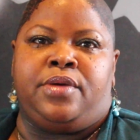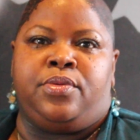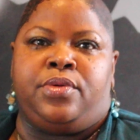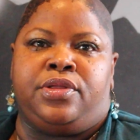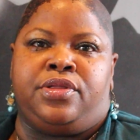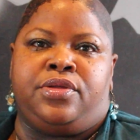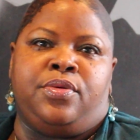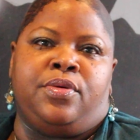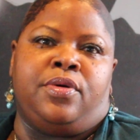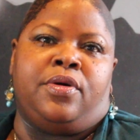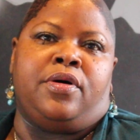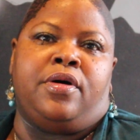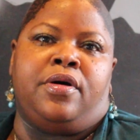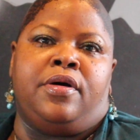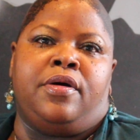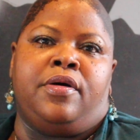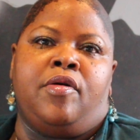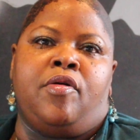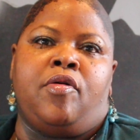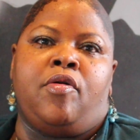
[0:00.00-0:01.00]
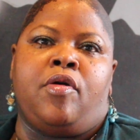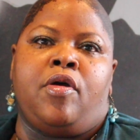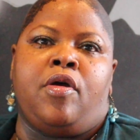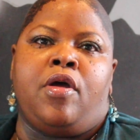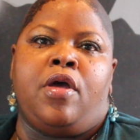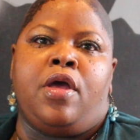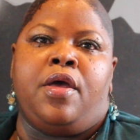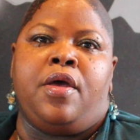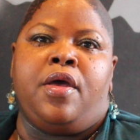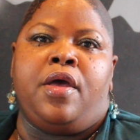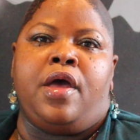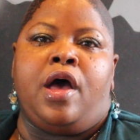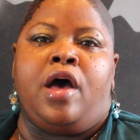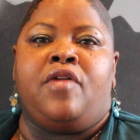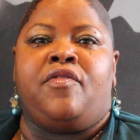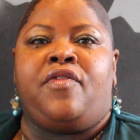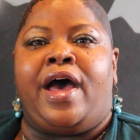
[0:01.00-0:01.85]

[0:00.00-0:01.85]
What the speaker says: with you all of